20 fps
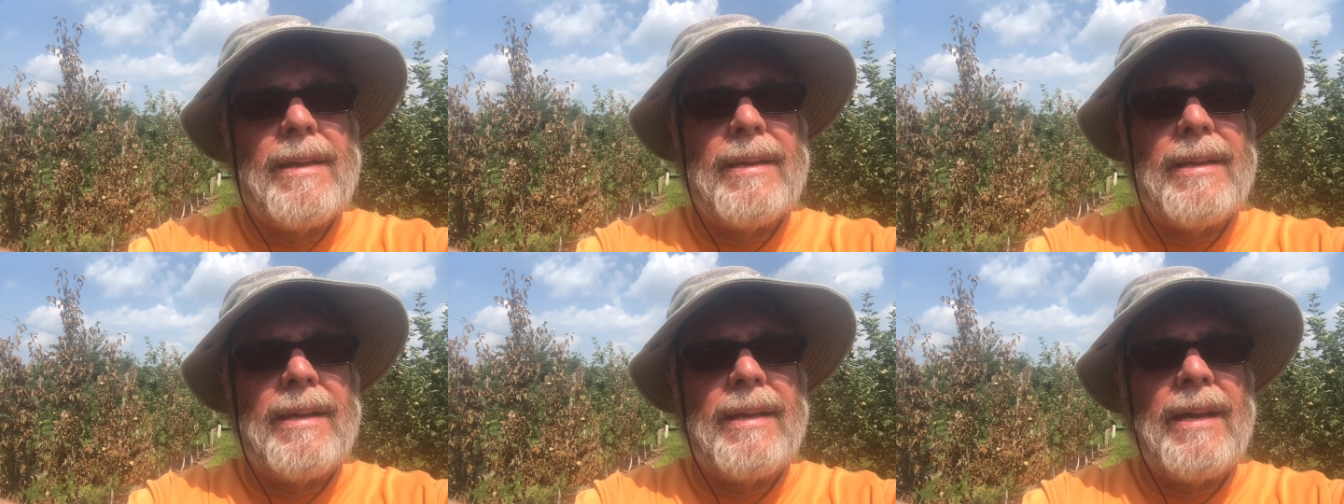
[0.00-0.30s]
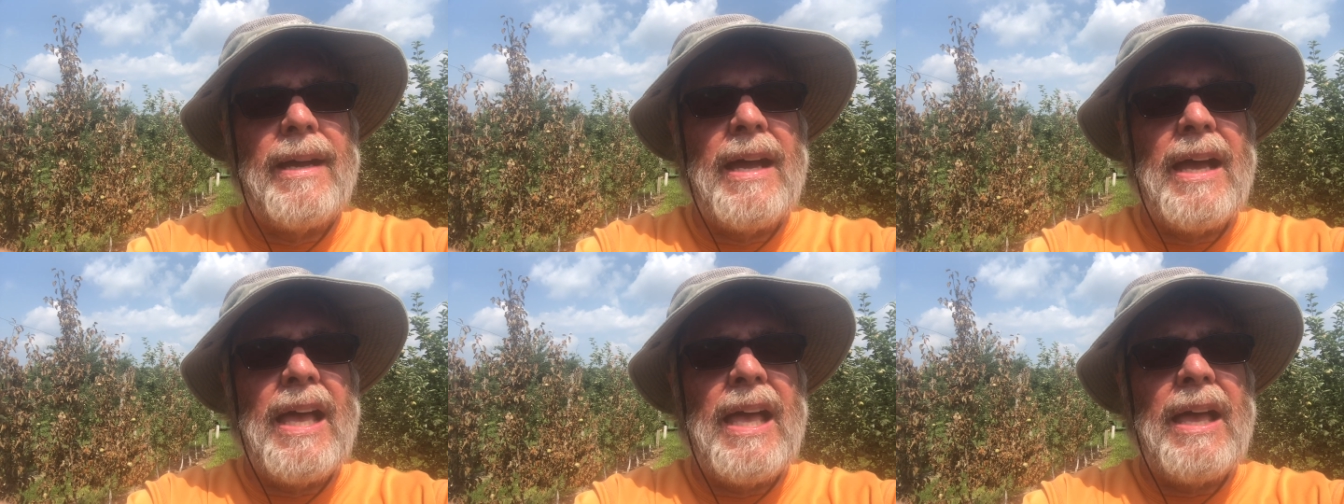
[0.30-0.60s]

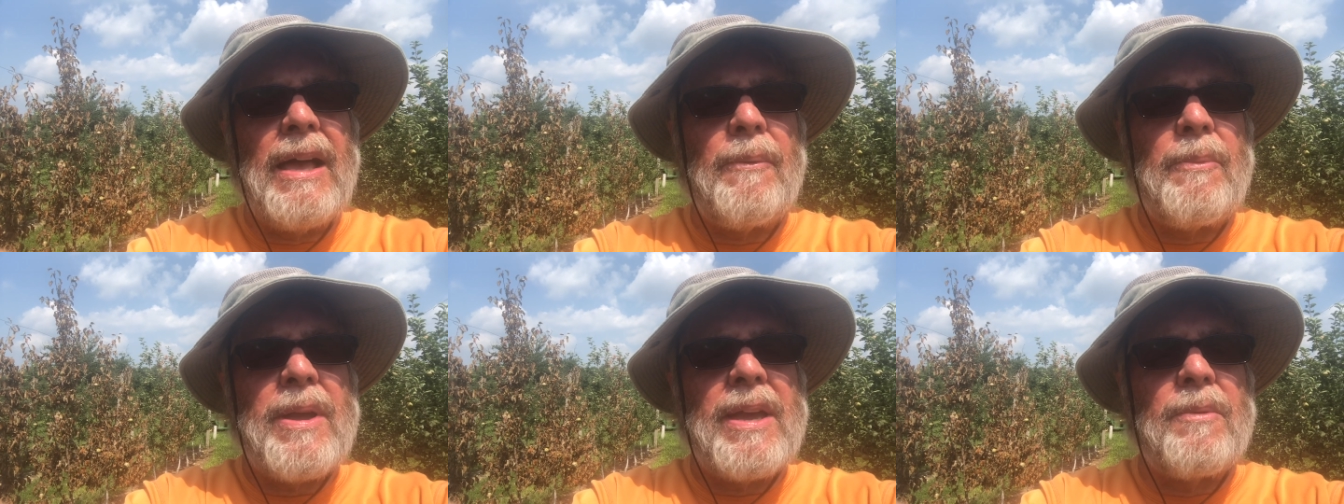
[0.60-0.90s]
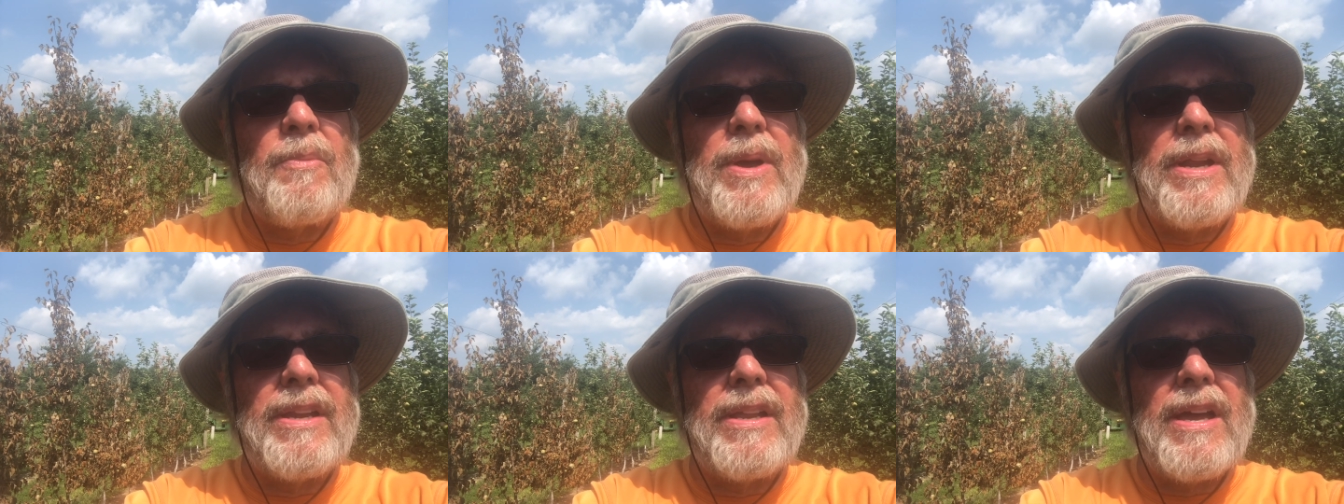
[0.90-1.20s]
Uh, we
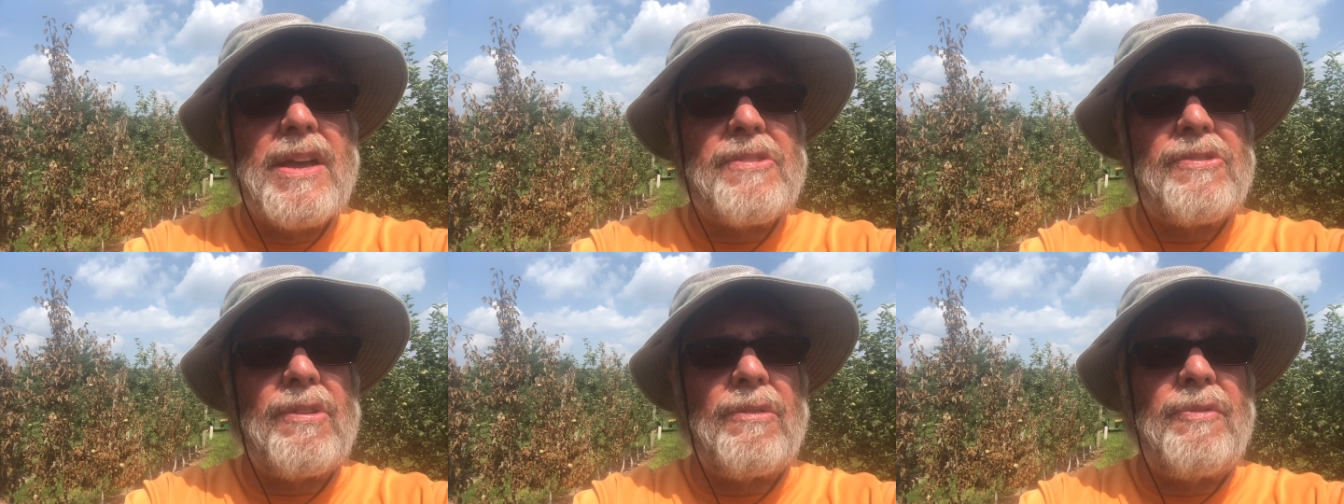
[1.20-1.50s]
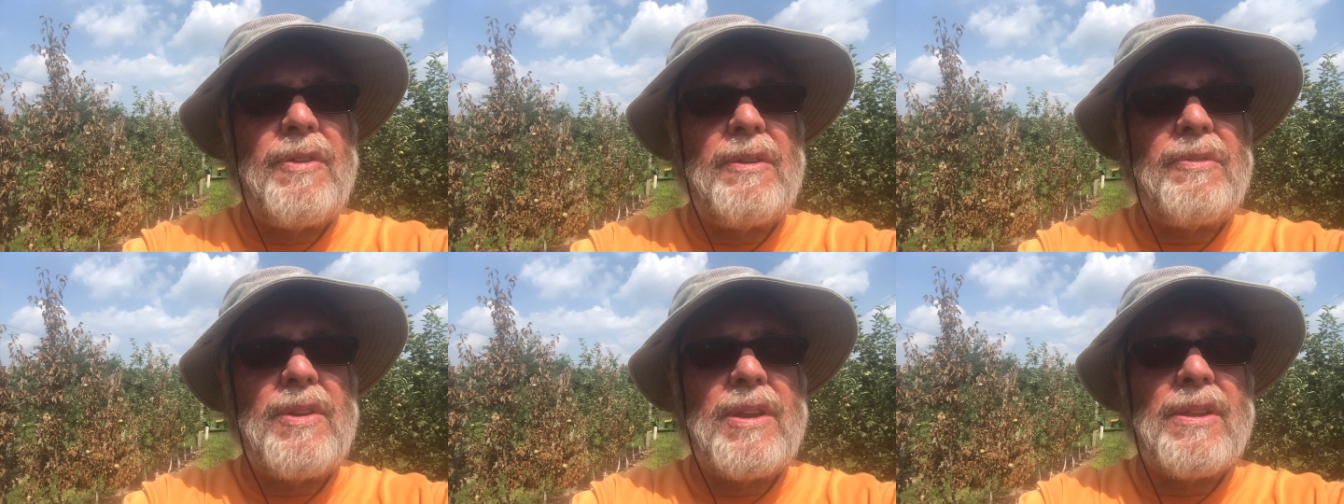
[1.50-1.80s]
had wind gusts of
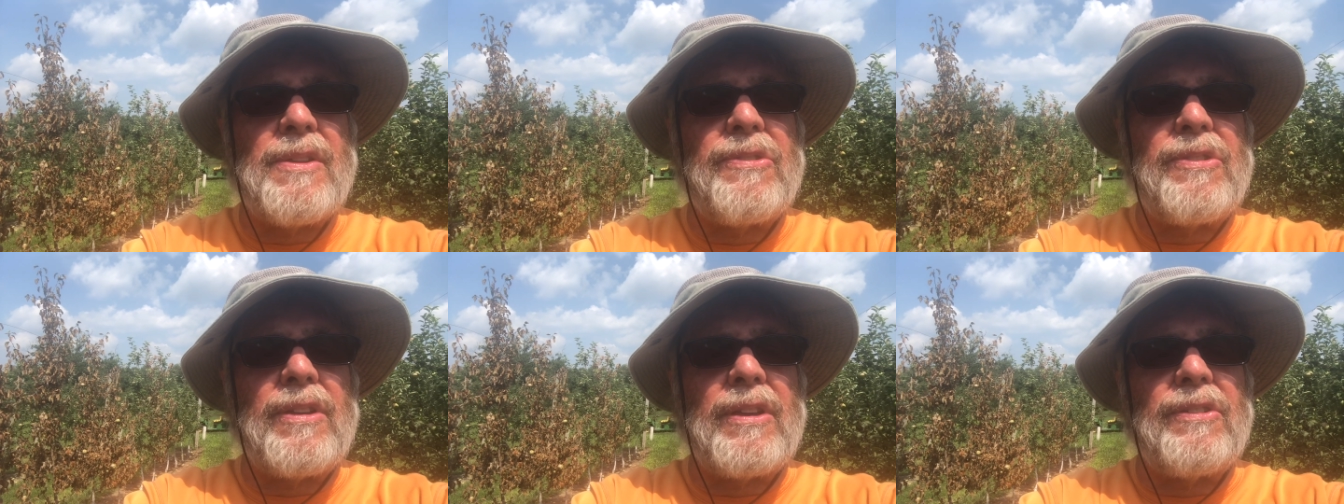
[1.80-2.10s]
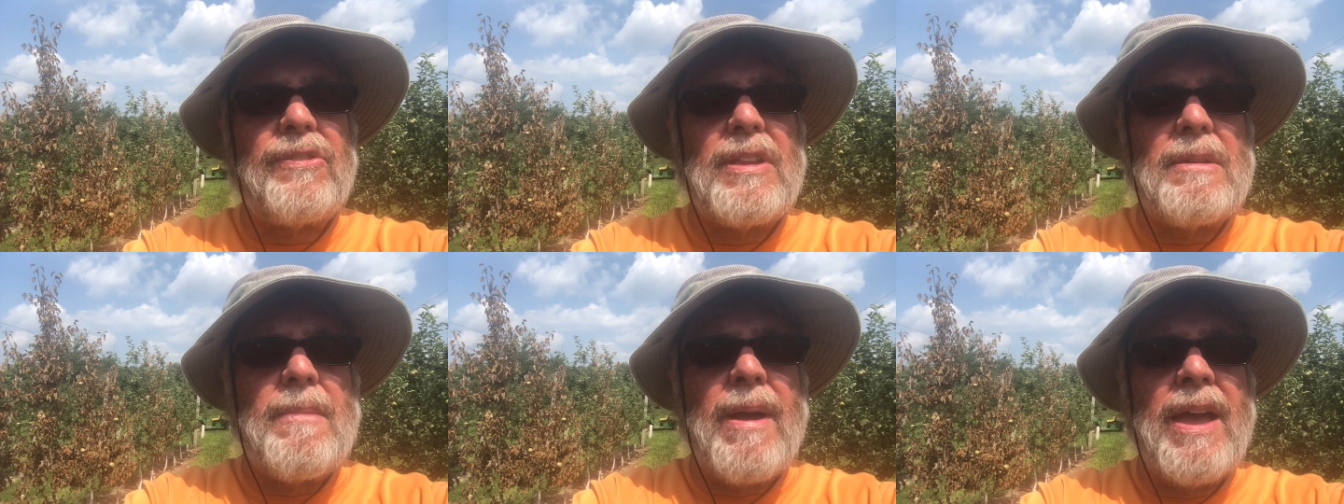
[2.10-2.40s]
50 to
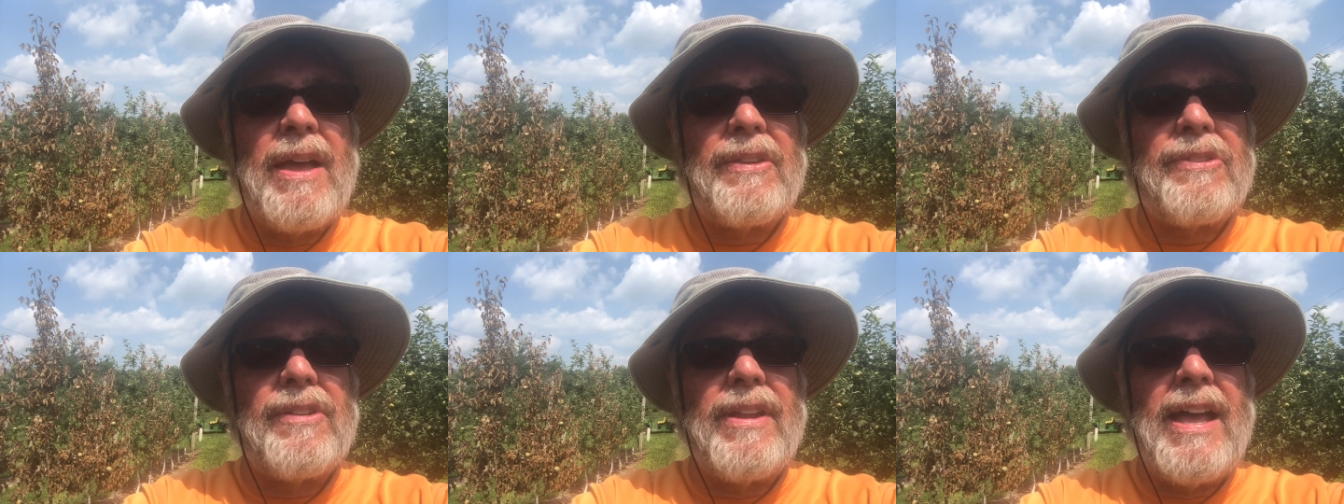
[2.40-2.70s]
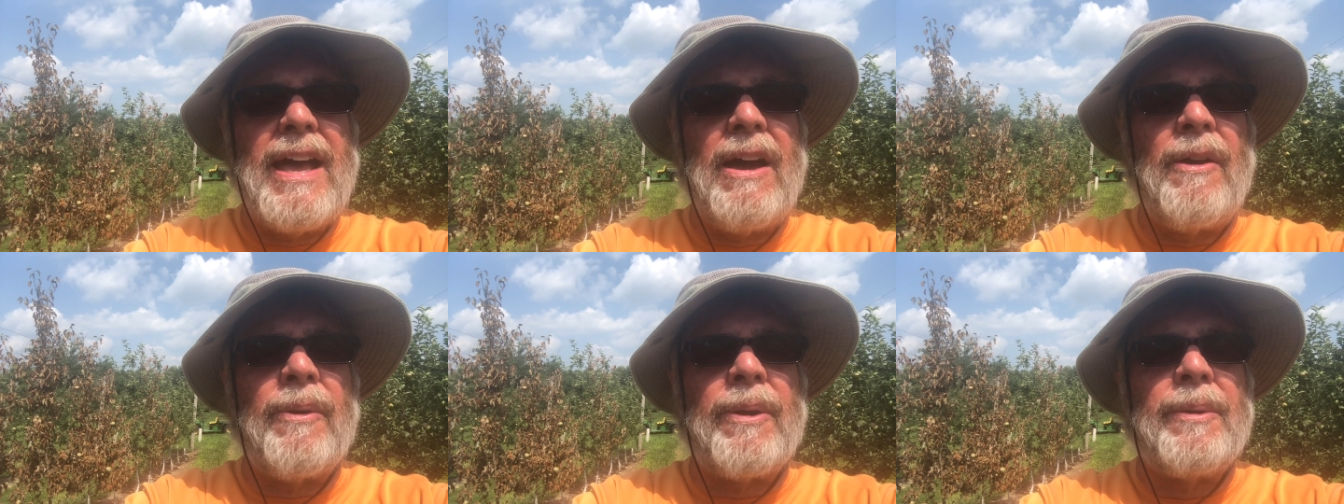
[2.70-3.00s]
60 miles an
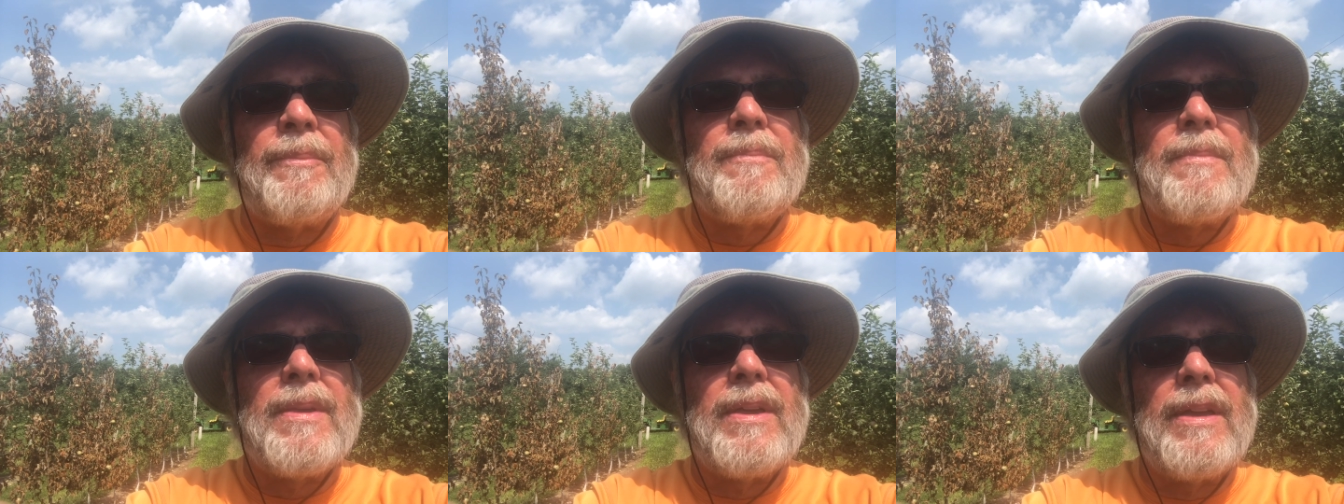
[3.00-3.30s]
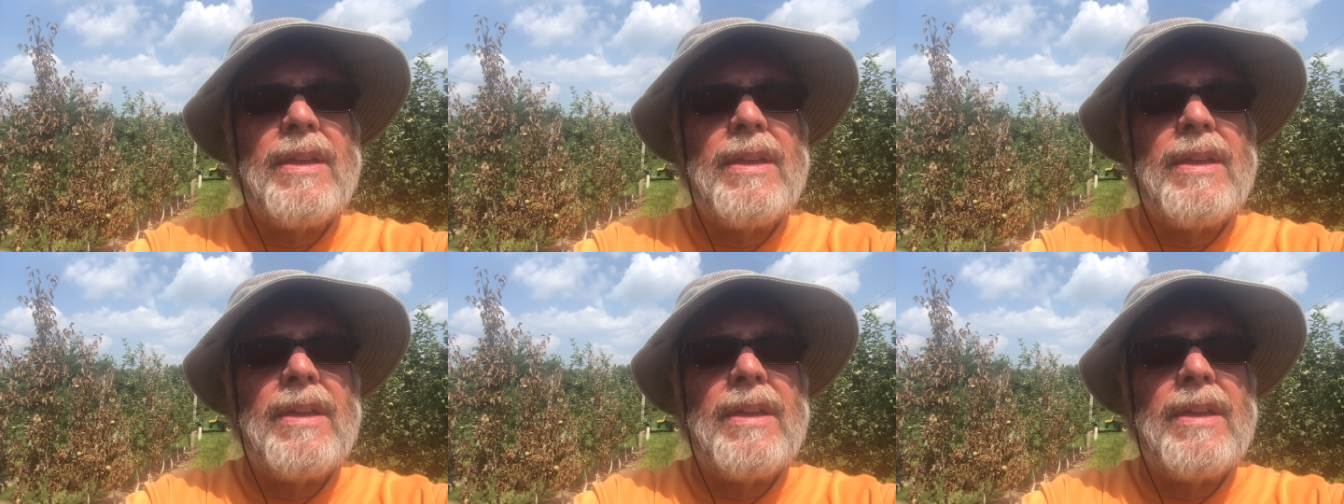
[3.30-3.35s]
hour,